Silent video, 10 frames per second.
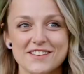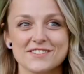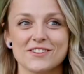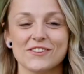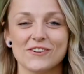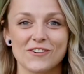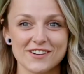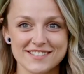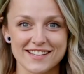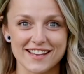So the
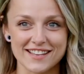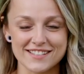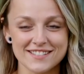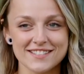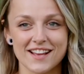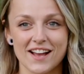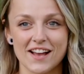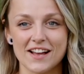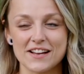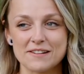horses
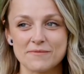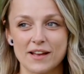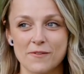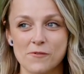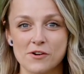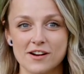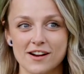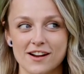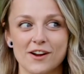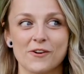
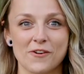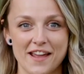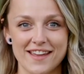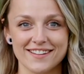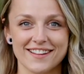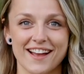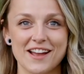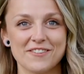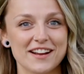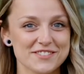were great.
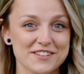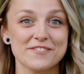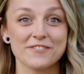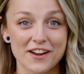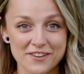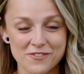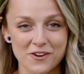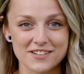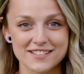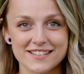I'm actually afraid of
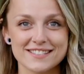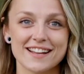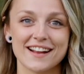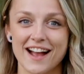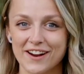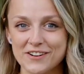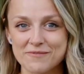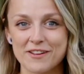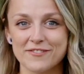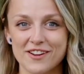horses and I conquered
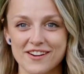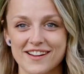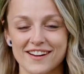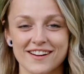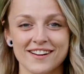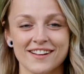my fear here.